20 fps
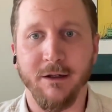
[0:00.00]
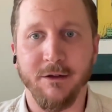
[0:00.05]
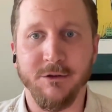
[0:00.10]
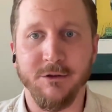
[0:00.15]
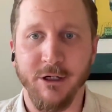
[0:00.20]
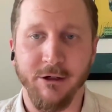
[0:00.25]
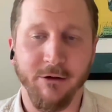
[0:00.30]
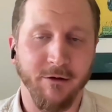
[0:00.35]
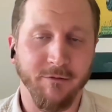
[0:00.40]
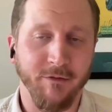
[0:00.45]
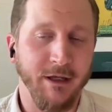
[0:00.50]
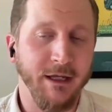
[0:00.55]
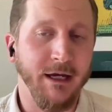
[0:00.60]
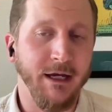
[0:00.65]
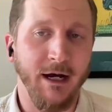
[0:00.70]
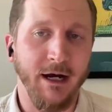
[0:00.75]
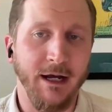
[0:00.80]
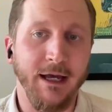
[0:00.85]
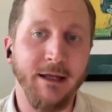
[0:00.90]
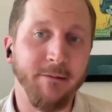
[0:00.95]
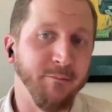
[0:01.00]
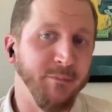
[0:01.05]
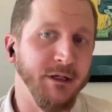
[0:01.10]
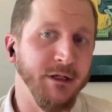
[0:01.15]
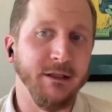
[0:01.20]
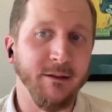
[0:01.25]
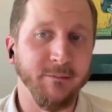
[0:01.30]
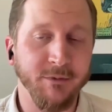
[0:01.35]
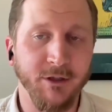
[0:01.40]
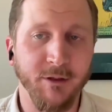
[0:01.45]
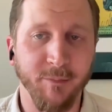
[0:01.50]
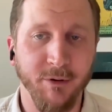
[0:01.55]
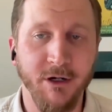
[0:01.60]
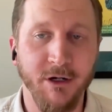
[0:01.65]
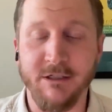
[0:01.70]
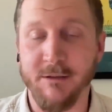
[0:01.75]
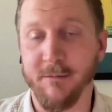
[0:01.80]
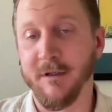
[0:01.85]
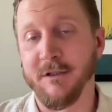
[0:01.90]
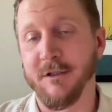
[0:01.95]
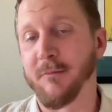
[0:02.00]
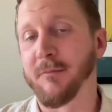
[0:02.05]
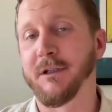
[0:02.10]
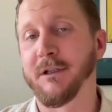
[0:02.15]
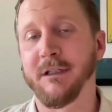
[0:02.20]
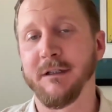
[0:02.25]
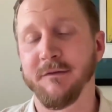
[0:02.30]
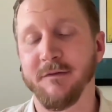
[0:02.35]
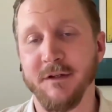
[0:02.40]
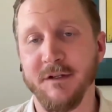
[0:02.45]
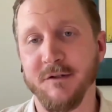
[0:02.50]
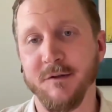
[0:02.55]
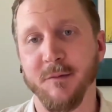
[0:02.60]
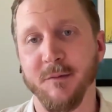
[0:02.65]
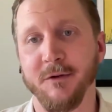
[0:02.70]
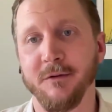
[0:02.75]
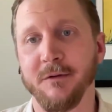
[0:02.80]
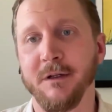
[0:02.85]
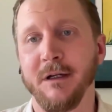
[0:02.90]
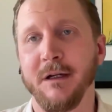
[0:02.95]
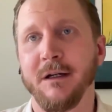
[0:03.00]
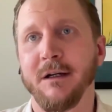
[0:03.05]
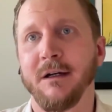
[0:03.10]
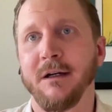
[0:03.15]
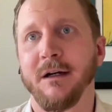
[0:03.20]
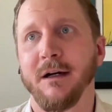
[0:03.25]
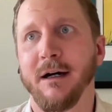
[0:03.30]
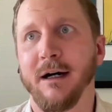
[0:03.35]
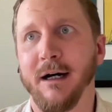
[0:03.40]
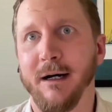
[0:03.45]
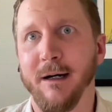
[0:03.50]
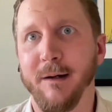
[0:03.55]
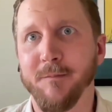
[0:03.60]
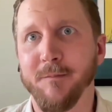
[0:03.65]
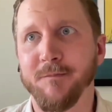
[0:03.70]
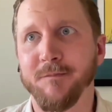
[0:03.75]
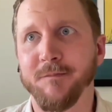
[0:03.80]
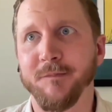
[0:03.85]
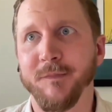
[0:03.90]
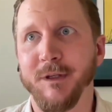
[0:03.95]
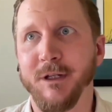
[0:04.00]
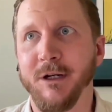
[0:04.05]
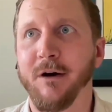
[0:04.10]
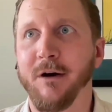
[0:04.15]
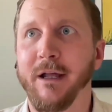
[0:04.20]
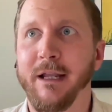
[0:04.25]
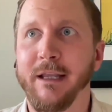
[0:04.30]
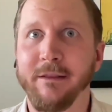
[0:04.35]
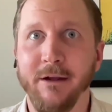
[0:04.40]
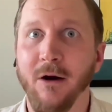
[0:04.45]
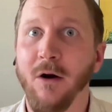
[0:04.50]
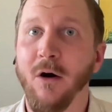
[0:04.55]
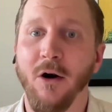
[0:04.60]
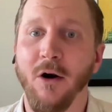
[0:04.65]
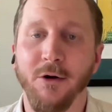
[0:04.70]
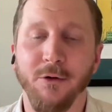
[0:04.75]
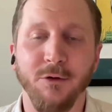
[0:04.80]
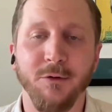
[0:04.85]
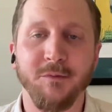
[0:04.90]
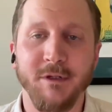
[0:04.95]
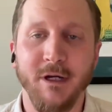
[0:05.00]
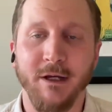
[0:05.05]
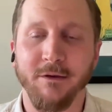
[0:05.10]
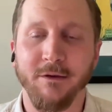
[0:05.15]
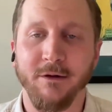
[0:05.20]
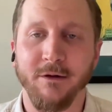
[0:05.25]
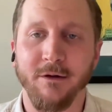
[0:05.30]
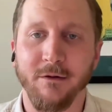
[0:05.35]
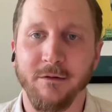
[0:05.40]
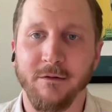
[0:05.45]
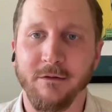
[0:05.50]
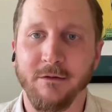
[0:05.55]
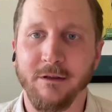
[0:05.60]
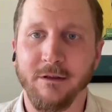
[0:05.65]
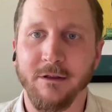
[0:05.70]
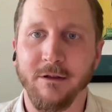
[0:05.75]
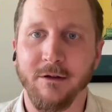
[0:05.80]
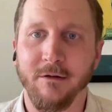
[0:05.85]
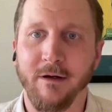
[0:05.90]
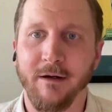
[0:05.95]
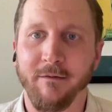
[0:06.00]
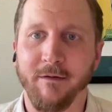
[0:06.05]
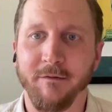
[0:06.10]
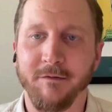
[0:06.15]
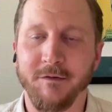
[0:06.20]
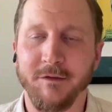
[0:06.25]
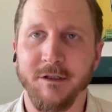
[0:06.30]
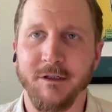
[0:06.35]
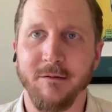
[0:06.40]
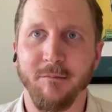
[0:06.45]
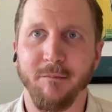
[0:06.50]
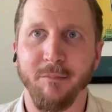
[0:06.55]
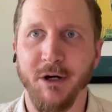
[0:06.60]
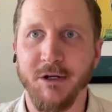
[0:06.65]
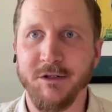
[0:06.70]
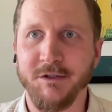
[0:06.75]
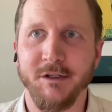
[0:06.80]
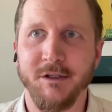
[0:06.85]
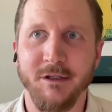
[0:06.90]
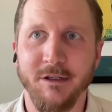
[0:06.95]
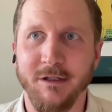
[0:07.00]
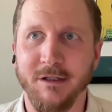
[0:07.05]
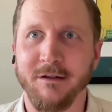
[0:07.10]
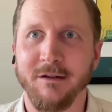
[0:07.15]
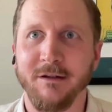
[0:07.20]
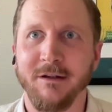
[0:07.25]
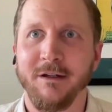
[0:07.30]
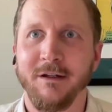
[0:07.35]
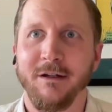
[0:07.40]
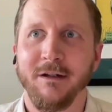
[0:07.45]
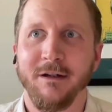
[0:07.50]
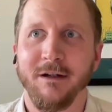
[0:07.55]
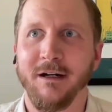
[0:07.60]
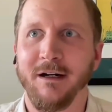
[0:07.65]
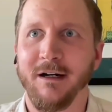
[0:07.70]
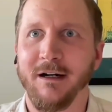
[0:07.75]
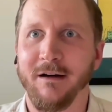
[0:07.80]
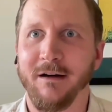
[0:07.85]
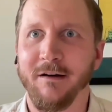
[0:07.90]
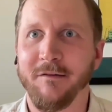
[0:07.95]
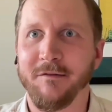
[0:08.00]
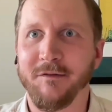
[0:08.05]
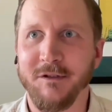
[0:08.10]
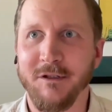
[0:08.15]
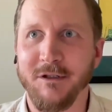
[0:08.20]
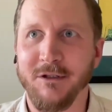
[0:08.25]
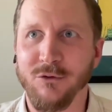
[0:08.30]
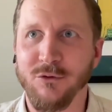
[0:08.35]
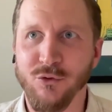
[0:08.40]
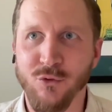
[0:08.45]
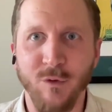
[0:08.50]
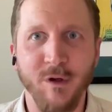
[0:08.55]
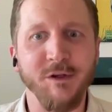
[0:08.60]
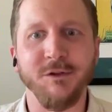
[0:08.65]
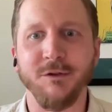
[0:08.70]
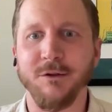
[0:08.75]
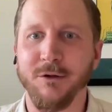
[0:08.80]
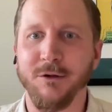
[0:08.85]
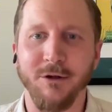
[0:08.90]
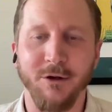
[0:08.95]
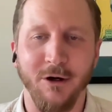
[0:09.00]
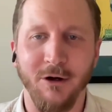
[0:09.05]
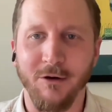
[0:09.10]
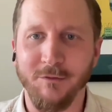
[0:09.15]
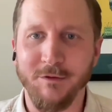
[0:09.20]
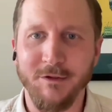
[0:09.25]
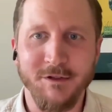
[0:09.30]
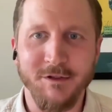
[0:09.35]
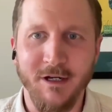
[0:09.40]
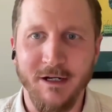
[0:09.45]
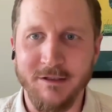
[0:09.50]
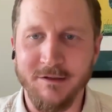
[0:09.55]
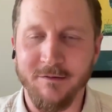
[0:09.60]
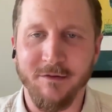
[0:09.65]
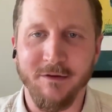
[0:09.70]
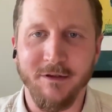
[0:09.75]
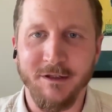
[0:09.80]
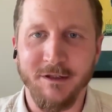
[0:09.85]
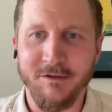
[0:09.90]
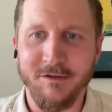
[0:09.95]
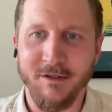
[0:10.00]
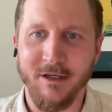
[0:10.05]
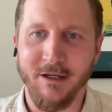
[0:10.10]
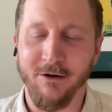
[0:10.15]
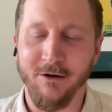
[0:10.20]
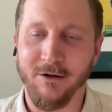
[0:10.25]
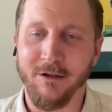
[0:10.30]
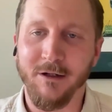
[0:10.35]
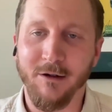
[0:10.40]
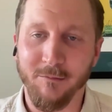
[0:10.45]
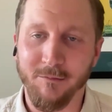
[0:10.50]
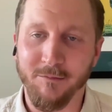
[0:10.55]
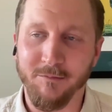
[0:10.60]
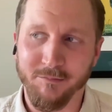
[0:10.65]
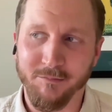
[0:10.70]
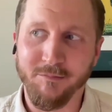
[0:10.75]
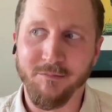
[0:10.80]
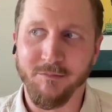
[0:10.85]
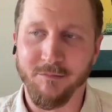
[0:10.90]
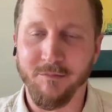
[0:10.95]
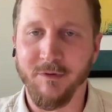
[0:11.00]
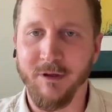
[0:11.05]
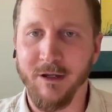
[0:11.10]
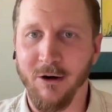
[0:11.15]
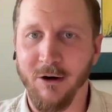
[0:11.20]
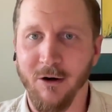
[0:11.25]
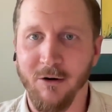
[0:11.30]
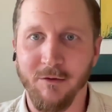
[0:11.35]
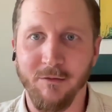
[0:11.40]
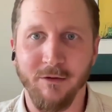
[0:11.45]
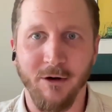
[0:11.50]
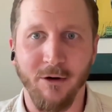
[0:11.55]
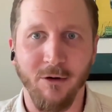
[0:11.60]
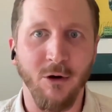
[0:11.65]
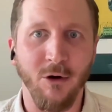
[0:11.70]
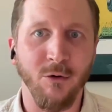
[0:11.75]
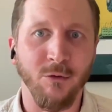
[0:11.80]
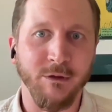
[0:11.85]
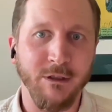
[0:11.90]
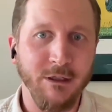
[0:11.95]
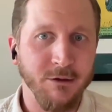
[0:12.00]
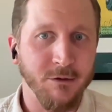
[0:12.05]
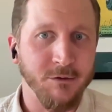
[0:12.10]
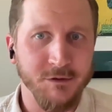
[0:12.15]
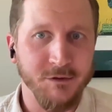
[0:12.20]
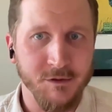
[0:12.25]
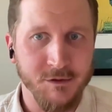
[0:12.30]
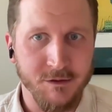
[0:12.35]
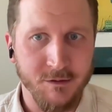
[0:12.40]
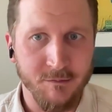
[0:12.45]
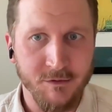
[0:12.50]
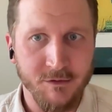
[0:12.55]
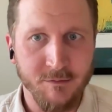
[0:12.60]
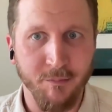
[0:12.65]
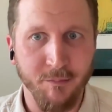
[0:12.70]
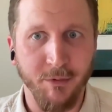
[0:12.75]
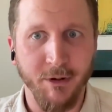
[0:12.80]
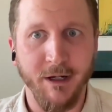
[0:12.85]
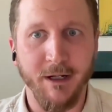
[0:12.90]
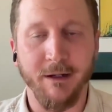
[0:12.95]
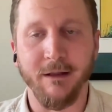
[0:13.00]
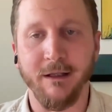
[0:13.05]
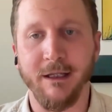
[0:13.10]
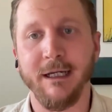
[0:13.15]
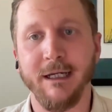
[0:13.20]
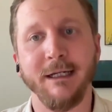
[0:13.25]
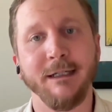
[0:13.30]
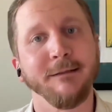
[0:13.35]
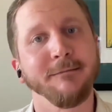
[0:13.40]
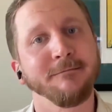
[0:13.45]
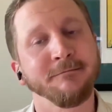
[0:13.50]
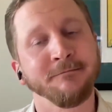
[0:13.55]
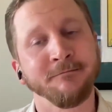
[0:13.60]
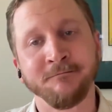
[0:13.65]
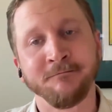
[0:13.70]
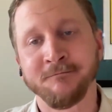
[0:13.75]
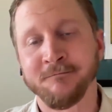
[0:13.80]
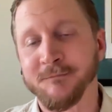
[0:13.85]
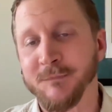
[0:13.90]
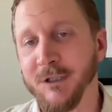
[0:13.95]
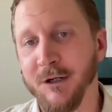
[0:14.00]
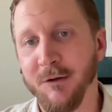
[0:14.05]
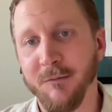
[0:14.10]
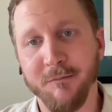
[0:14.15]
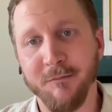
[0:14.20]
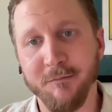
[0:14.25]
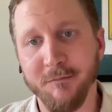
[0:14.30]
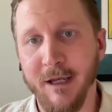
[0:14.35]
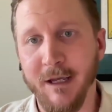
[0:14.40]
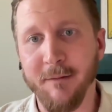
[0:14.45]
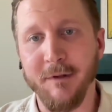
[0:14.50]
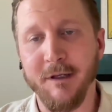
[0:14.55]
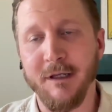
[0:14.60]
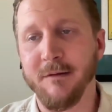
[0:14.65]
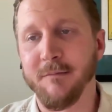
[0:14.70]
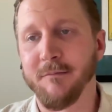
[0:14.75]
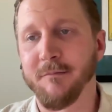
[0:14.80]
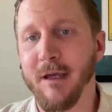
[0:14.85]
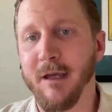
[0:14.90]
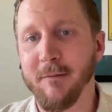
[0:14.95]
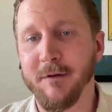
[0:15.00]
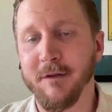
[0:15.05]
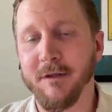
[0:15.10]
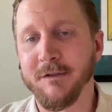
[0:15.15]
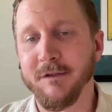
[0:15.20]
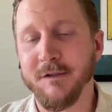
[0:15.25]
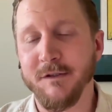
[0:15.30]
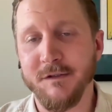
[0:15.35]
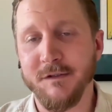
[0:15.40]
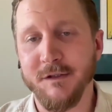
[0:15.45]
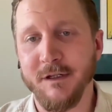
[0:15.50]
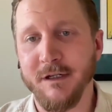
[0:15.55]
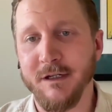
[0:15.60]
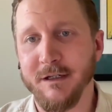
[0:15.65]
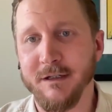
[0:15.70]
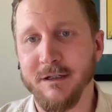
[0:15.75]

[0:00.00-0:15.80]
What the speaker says: generative AI and beat them to the punch. I mean, it's completely feasible. And there are groups out there. I've seen Buzzy, I've seen UWizard, all these kinds of things that are they are their own ecosystems, but maybe this is